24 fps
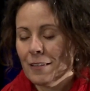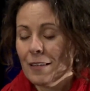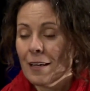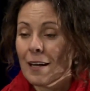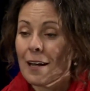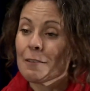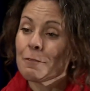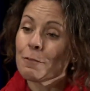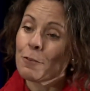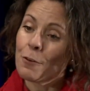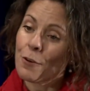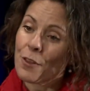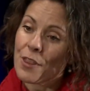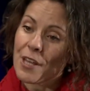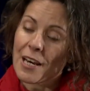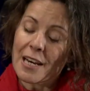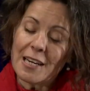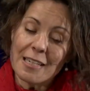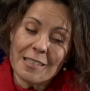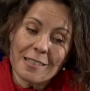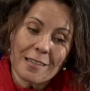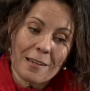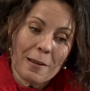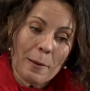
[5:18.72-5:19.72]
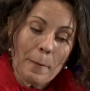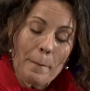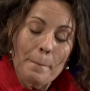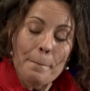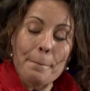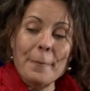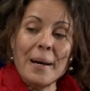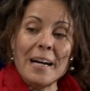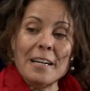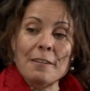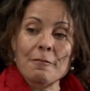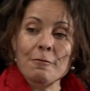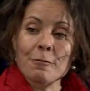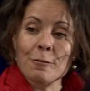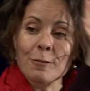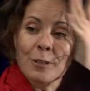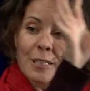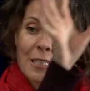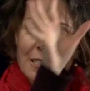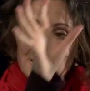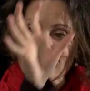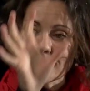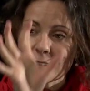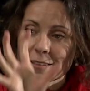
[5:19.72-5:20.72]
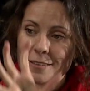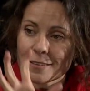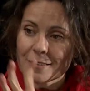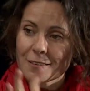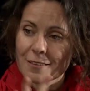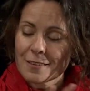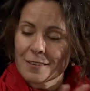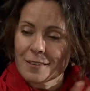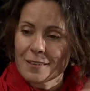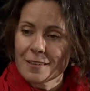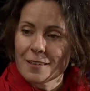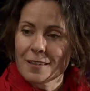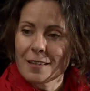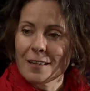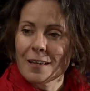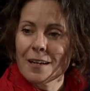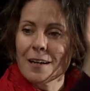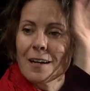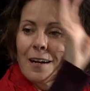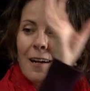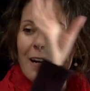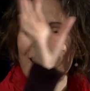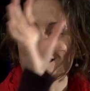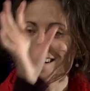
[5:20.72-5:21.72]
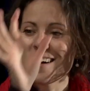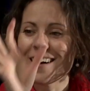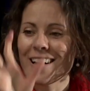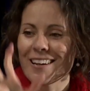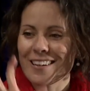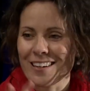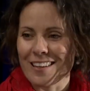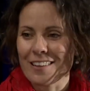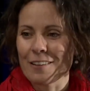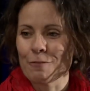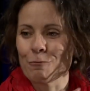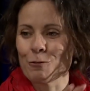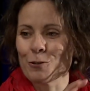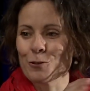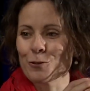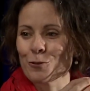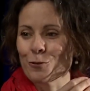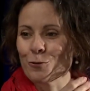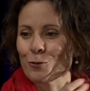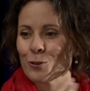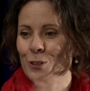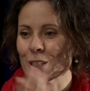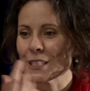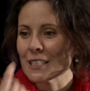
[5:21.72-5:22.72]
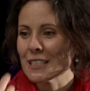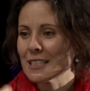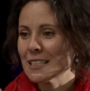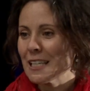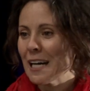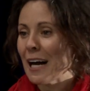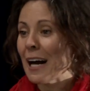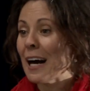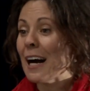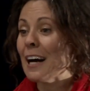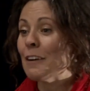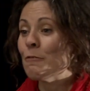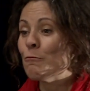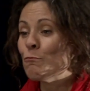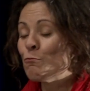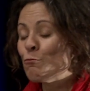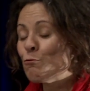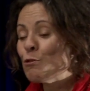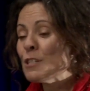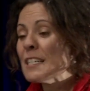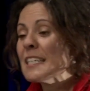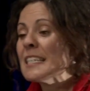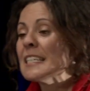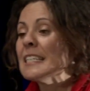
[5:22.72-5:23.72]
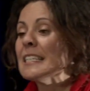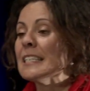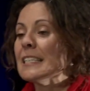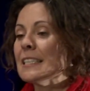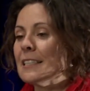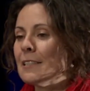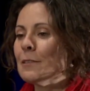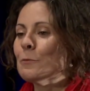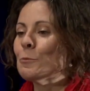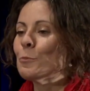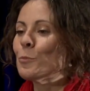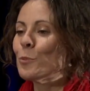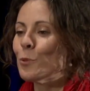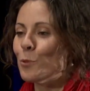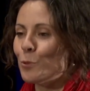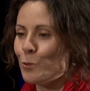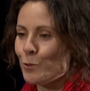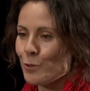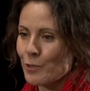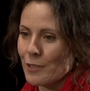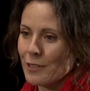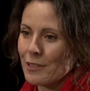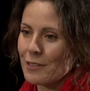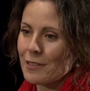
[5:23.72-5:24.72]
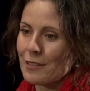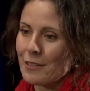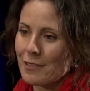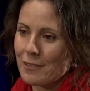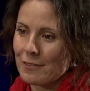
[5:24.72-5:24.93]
And for that, mindfulness and other resources are really important.